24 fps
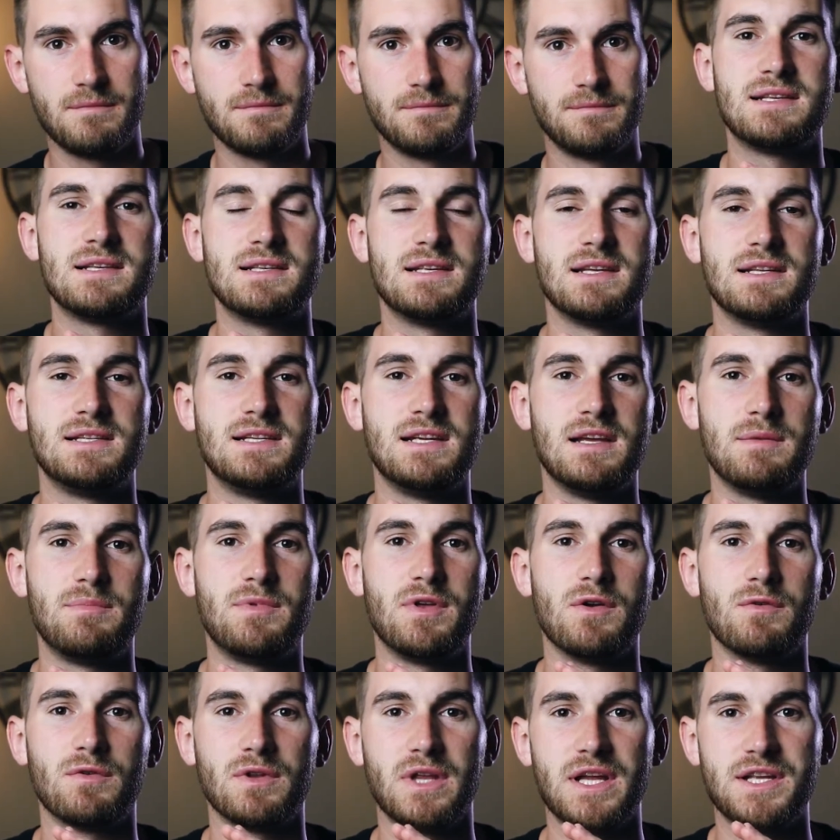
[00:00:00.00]
This is a tip
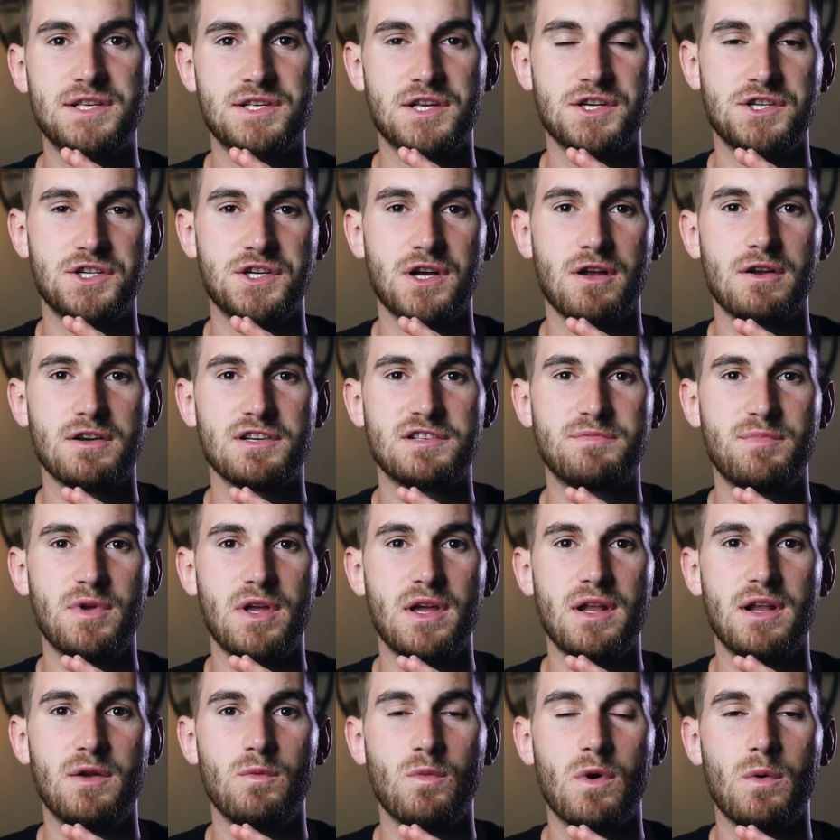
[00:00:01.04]
that relates to shutter
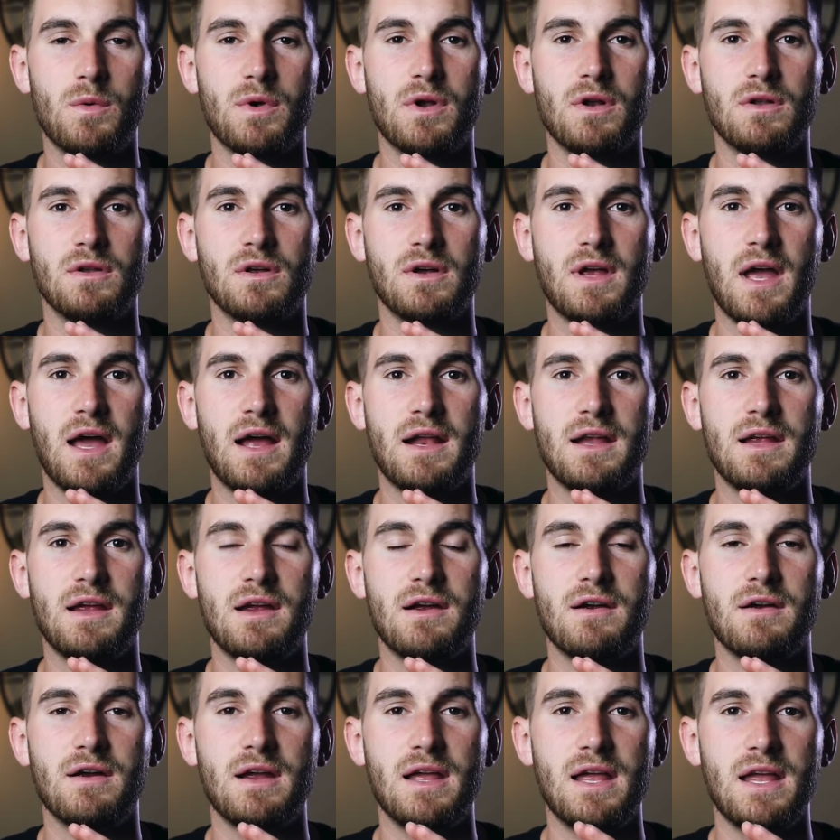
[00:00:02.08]
speed, and what we're gonna look at
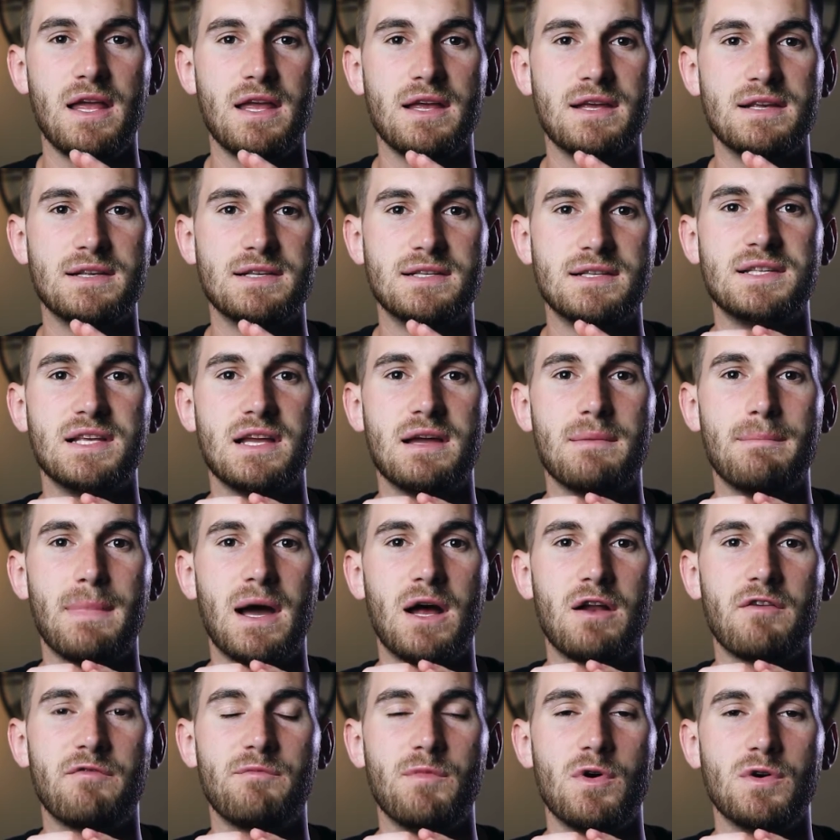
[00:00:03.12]
here is the
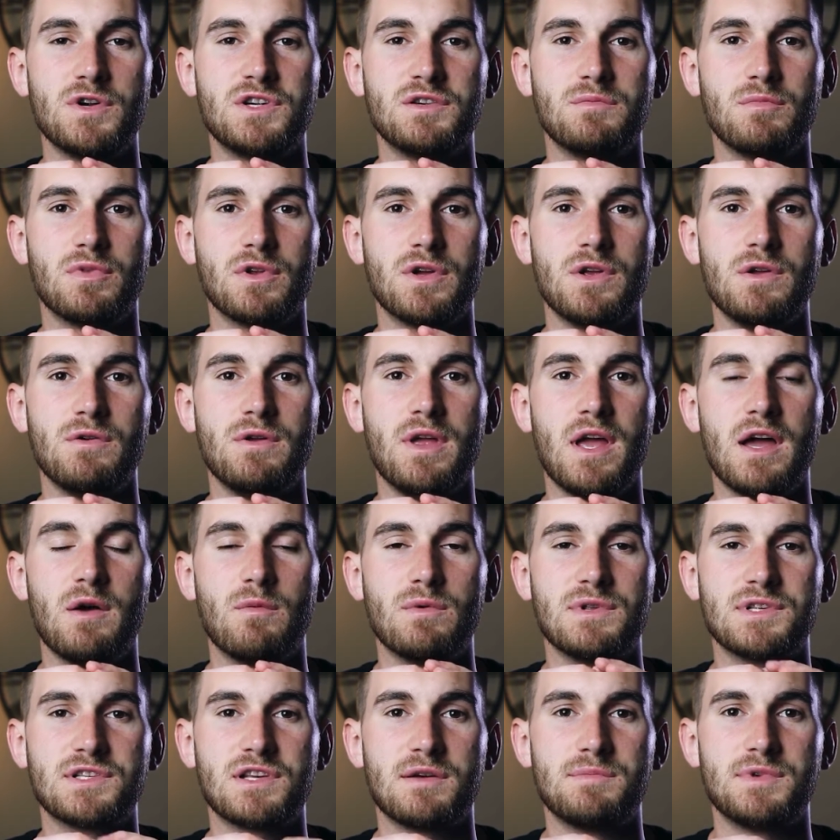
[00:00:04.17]
amount of motion blur you get
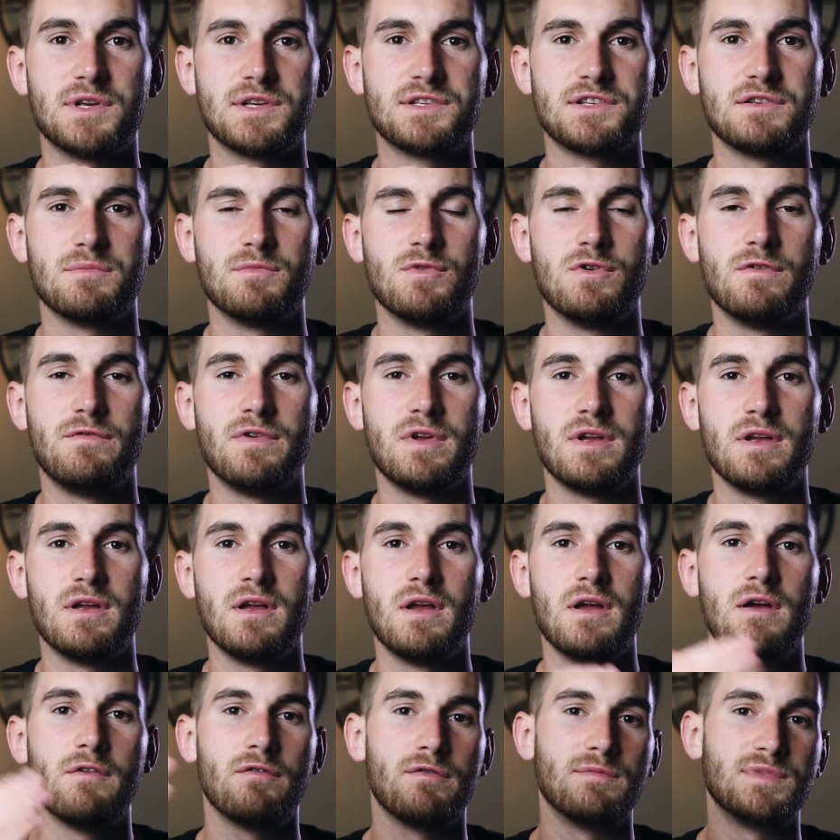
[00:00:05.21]
when subjects are moving
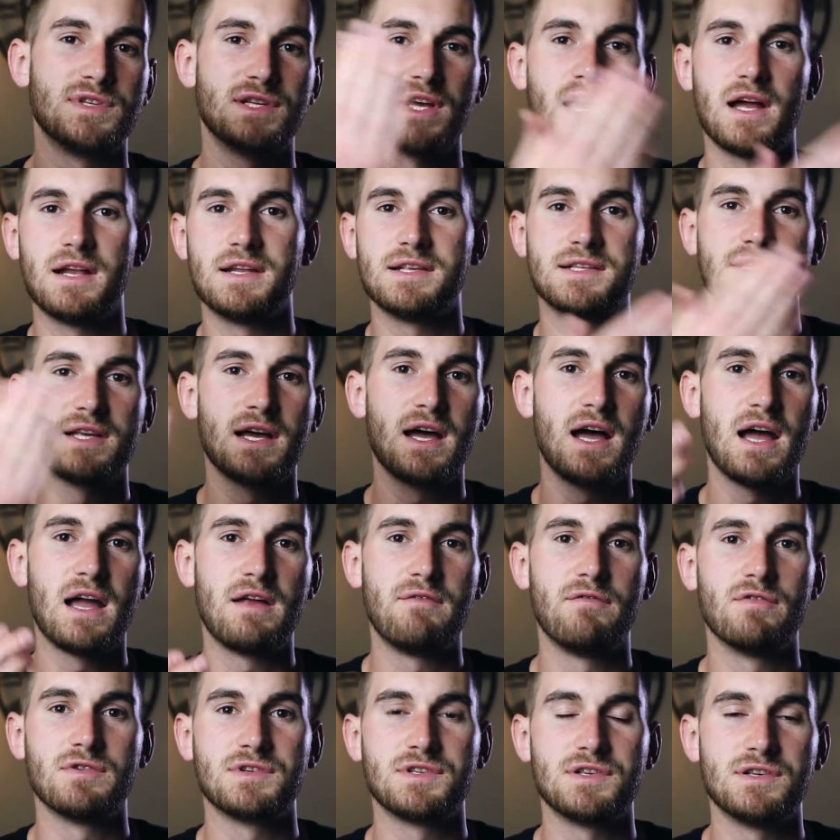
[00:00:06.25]
from side to
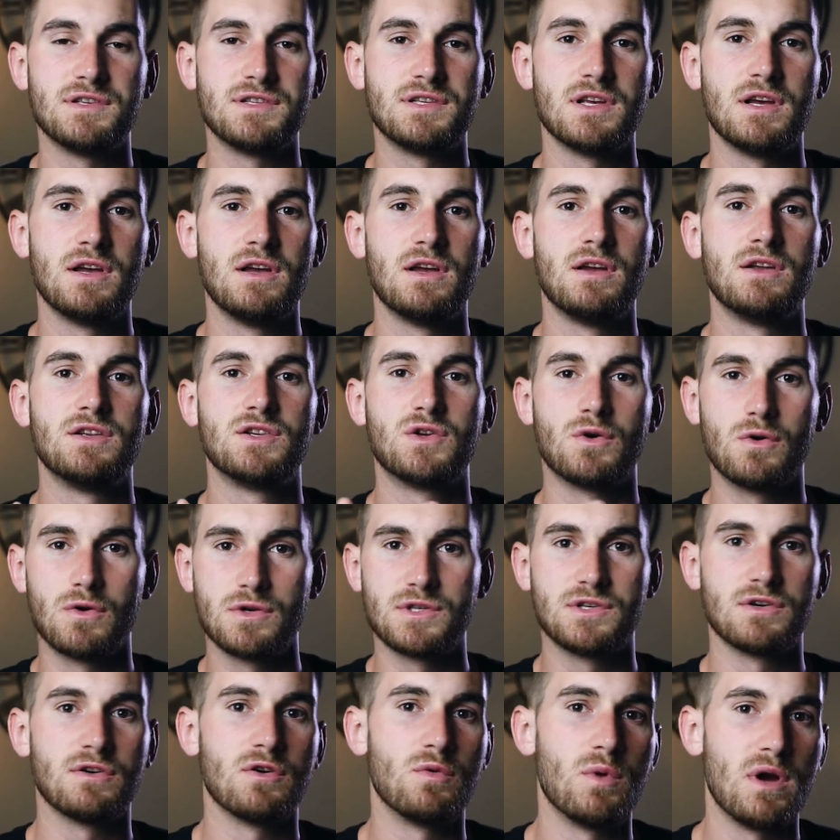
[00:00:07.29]
side versus
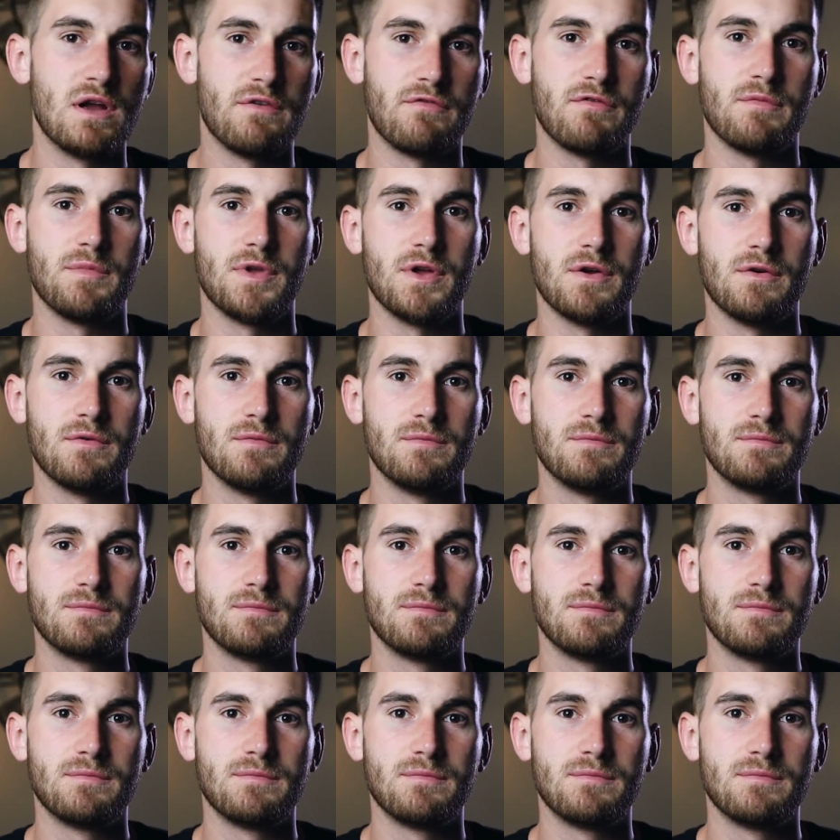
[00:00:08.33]
towards or away from you.